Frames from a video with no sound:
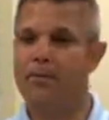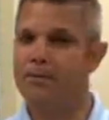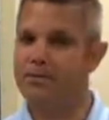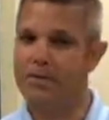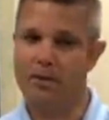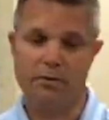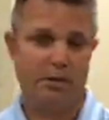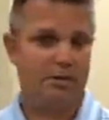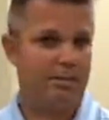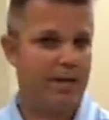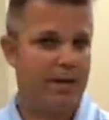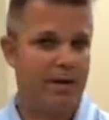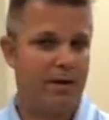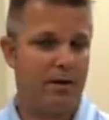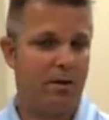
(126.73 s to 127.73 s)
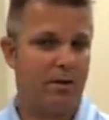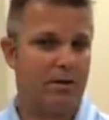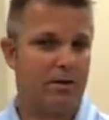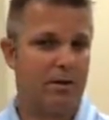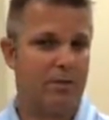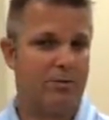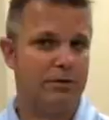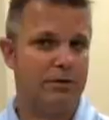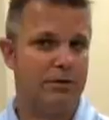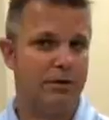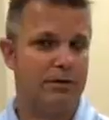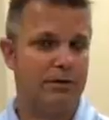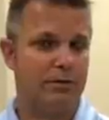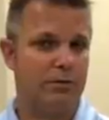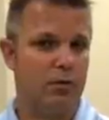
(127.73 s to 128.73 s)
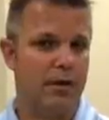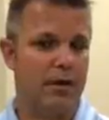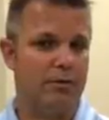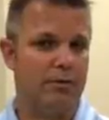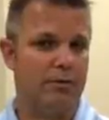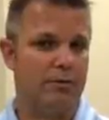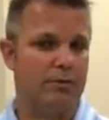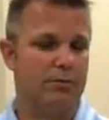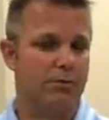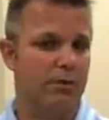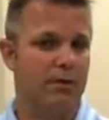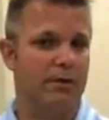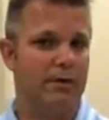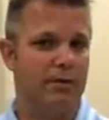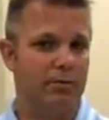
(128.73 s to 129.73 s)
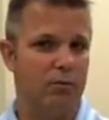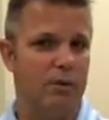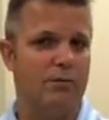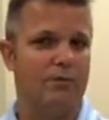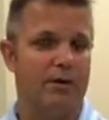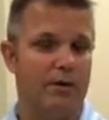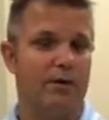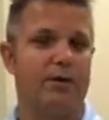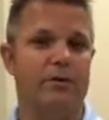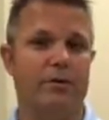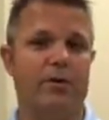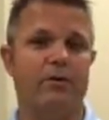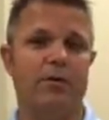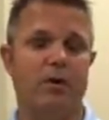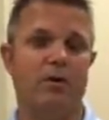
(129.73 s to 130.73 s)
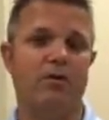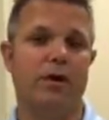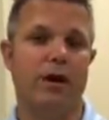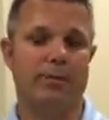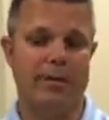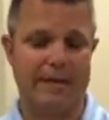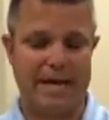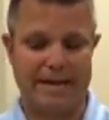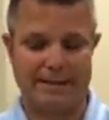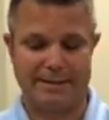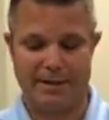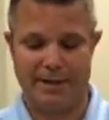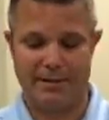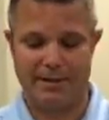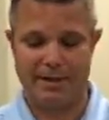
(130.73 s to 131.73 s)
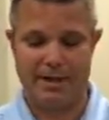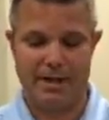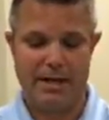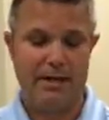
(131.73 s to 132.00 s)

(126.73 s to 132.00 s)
Seller can pay all the closing costs as well. So it's one very unique program in that sense.